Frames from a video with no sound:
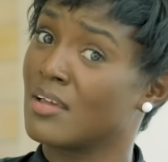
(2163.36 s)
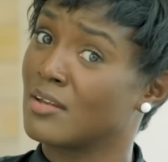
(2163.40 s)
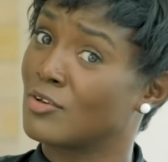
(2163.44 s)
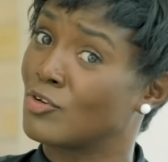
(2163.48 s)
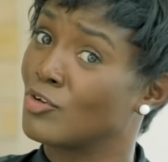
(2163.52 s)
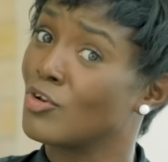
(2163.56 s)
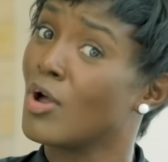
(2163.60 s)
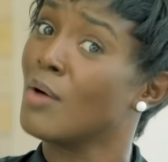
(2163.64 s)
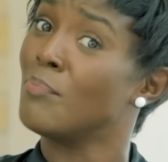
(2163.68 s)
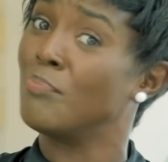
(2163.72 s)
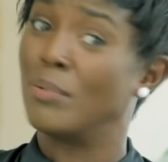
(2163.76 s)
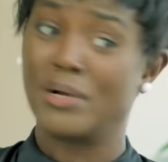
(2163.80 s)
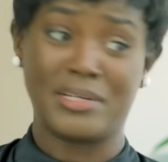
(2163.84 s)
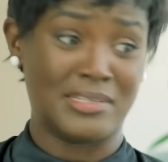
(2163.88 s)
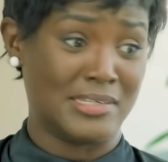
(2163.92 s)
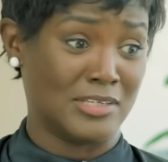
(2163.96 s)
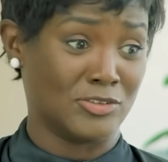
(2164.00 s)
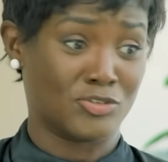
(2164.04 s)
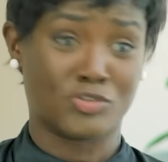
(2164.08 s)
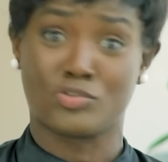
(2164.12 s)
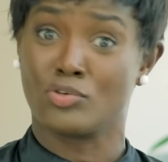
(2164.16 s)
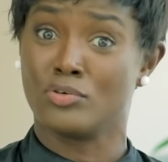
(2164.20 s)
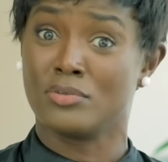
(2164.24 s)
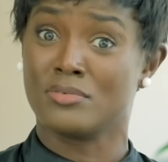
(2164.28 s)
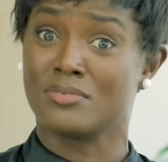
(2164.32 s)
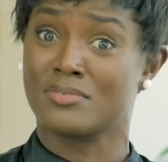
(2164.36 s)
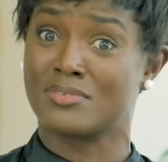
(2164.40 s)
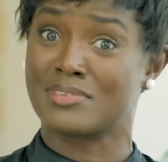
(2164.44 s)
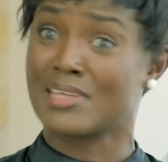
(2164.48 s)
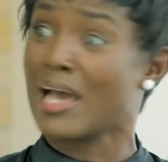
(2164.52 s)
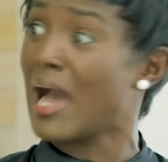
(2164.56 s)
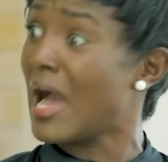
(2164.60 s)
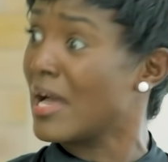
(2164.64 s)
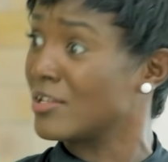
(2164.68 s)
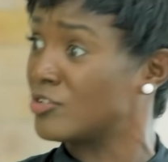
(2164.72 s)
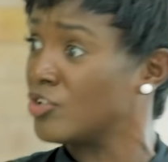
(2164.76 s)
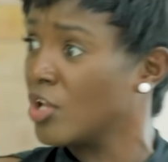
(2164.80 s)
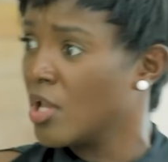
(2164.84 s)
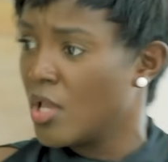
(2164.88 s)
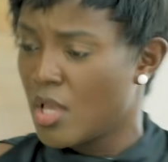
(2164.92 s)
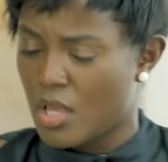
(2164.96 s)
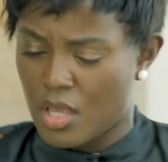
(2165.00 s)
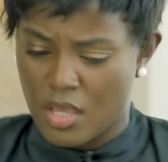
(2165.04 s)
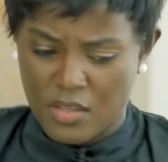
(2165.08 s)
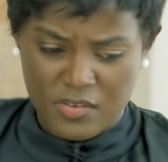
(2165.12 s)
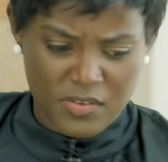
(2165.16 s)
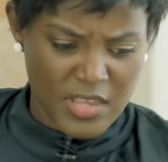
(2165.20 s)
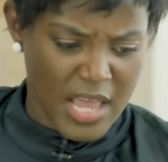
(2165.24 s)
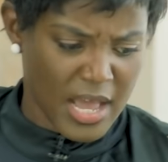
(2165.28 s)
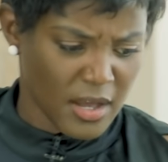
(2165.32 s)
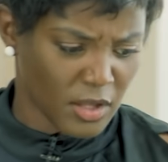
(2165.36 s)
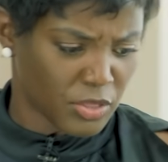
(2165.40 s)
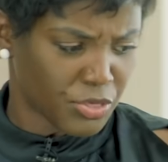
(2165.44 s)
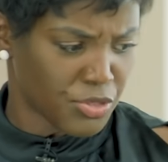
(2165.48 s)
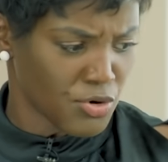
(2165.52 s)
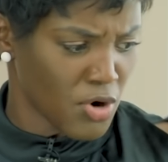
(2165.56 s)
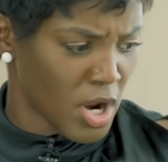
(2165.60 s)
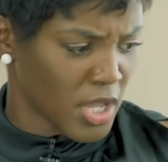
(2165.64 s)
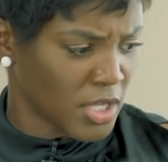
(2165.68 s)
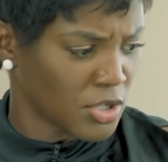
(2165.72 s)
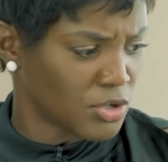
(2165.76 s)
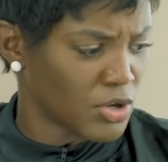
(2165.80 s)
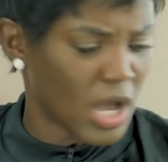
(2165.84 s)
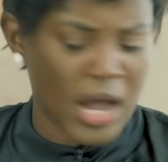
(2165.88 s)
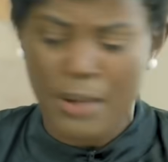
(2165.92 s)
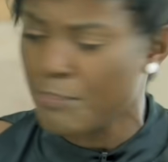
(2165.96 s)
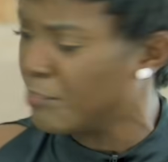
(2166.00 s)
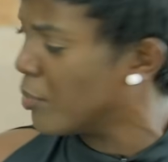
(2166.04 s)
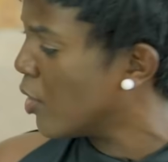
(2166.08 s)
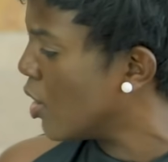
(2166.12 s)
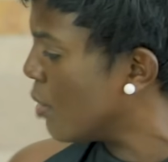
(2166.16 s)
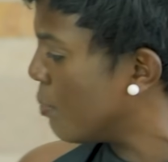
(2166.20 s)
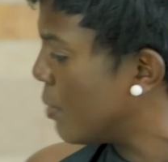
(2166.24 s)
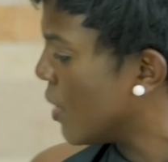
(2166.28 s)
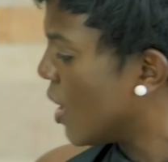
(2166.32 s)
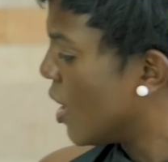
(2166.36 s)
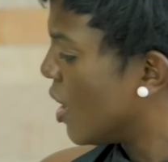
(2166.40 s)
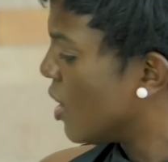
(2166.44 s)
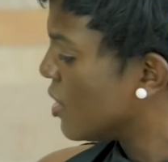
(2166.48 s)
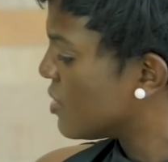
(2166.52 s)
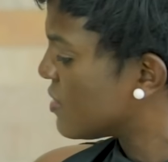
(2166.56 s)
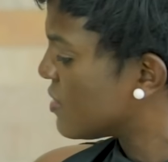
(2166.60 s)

said nobody is throwing, throwing your throwing your boob.